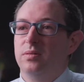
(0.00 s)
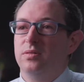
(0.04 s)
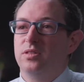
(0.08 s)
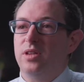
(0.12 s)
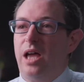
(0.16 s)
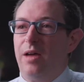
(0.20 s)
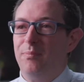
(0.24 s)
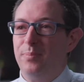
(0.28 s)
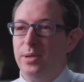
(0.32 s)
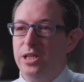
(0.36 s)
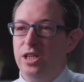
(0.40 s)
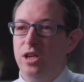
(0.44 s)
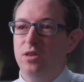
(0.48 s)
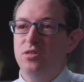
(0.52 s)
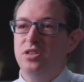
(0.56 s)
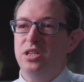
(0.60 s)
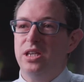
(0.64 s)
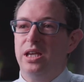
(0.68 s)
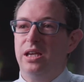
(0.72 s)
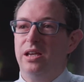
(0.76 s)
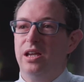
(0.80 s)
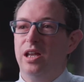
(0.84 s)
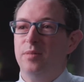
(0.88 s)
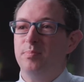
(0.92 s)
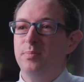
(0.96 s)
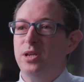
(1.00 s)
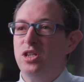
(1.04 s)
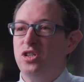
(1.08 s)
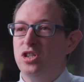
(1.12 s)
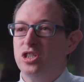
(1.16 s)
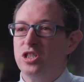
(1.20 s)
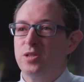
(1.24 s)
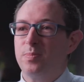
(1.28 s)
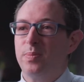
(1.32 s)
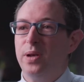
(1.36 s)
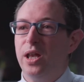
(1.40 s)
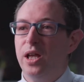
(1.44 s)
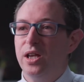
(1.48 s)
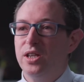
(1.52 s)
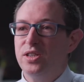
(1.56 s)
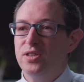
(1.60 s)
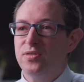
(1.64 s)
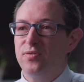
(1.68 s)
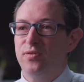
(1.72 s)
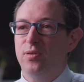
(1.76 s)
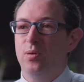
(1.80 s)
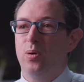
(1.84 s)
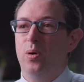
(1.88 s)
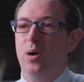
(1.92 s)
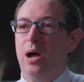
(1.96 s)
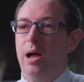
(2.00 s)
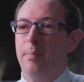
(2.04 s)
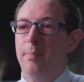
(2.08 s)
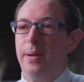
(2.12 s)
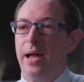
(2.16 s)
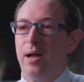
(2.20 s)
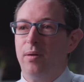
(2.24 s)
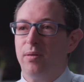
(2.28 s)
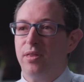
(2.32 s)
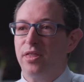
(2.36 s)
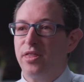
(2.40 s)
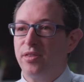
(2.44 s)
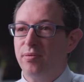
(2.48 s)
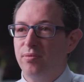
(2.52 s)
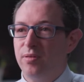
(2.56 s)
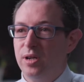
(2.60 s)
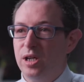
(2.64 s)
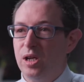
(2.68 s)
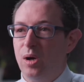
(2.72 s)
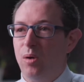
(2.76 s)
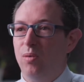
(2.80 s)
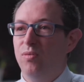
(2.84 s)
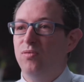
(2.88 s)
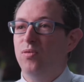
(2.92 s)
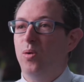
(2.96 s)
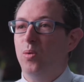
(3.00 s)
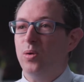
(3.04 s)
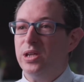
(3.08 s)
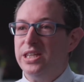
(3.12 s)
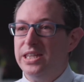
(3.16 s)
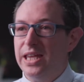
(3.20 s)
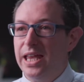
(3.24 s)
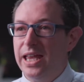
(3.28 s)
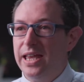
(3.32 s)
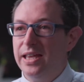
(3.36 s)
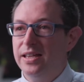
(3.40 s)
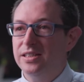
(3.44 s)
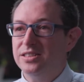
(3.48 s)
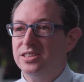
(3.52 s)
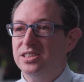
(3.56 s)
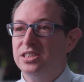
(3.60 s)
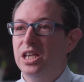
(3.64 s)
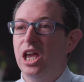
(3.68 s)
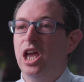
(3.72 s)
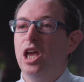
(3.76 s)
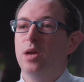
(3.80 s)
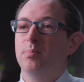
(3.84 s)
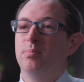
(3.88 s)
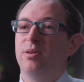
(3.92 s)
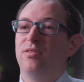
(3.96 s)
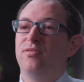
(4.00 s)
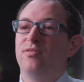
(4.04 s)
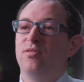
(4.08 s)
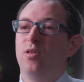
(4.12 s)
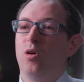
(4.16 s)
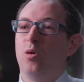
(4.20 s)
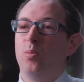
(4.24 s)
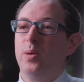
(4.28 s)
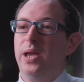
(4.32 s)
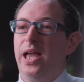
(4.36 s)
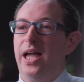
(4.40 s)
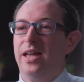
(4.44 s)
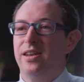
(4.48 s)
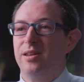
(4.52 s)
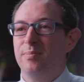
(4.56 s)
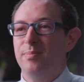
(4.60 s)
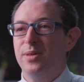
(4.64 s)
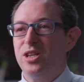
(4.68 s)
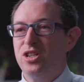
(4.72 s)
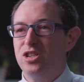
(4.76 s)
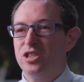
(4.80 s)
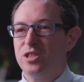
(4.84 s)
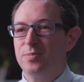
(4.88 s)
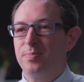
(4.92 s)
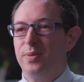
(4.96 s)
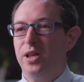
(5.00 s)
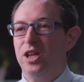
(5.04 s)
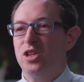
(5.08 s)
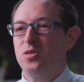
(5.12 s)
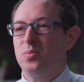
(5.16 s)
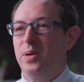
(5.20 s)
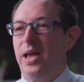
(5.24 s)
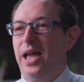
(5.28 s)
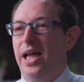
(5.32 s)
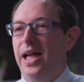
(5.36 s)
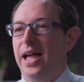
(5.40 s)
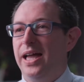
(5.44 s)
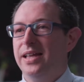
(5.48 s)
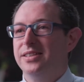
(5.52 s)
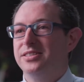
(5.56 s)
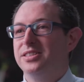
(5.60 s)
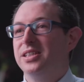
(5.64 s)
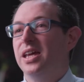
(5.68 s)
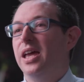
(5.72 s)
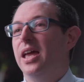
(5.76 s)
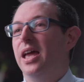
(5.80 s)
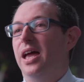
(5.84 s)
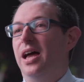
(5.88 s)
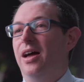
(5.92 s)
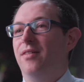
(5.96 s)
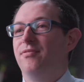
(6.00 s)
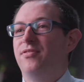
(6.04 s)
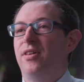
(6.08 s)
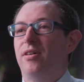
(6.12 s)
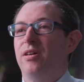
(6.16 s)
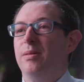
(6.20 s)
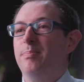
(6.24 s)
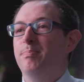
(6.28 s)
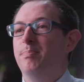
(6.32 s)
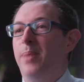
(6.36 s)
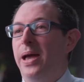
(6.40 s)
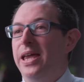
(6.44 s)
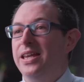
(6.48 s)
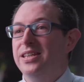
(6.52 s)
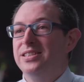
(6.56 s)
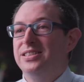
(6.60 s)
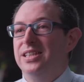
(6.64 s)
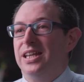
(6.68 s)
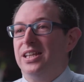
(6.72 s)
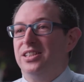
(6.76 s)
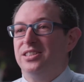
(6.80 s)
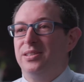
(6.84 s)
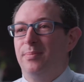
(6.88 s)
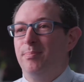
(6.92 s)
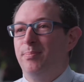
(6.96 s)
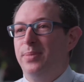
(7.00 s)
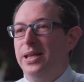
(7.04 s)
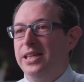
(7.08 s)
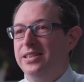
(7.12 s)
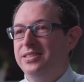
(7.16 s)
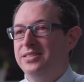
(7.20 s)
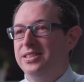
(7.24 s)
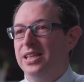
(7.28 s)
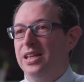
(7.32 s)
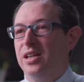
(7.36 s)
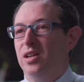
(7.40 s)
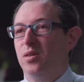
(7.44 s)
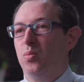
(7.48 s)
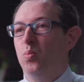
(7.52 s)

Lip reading: I've been using Admissions Plus for about 3 or 4 years. Before we had Admissions Plus, we had a very basic, simplistic